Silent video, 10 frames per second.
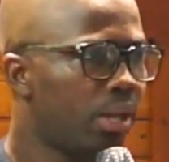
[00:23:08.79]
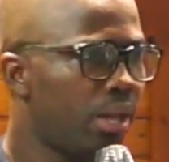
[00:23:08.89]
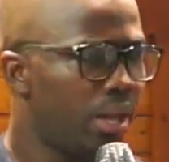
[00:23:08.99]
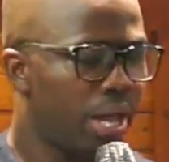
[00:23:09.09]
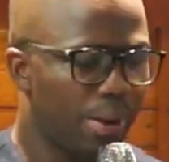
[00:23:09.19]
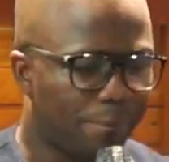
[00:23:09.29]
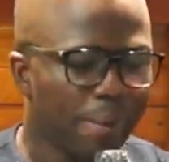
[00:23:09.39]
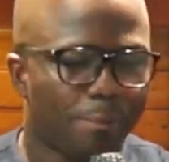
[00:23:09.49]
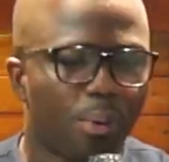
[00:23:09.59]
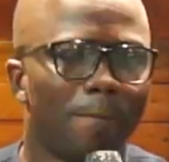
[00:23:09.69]
And
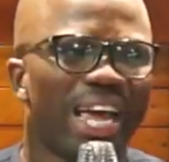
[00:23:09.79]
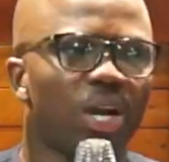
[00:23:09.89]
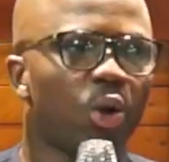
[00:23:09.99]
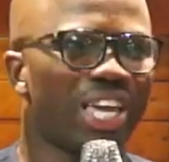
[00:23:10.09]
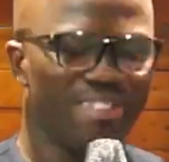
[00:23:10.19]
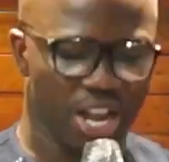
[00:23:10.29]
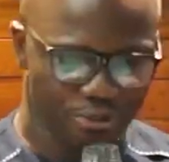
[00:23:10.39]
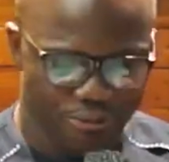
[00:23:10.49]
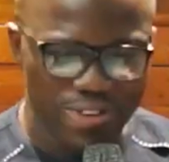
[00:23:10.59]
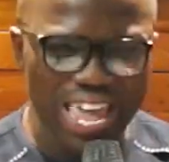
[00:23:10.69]
people may not give. The
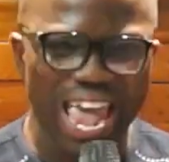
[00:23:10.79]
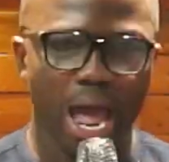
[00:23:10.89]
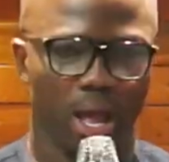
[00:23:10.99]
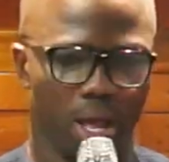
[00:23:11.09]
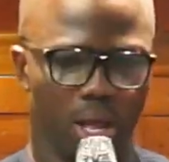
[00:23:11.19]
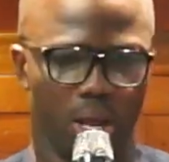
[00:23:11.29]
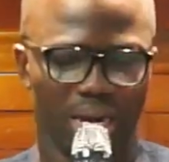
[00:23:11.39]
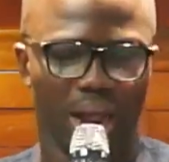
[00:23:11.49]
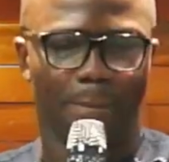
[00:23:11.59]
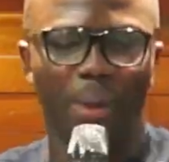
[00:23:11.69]
fear that
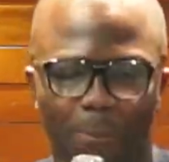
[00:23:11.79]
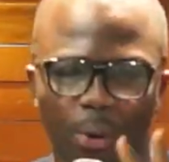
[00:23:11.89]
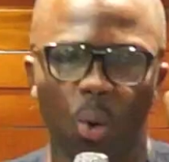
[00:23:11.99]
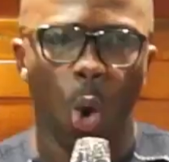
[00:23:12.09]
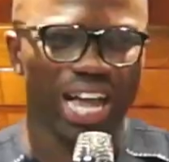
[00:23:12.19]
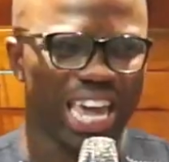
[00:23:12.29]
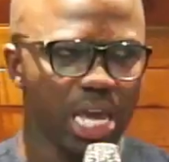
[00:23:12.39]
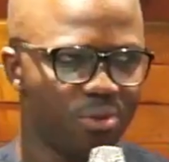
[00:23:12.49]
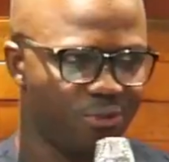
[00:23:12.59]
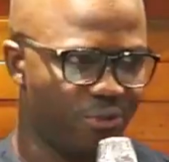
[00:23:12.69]
people won't give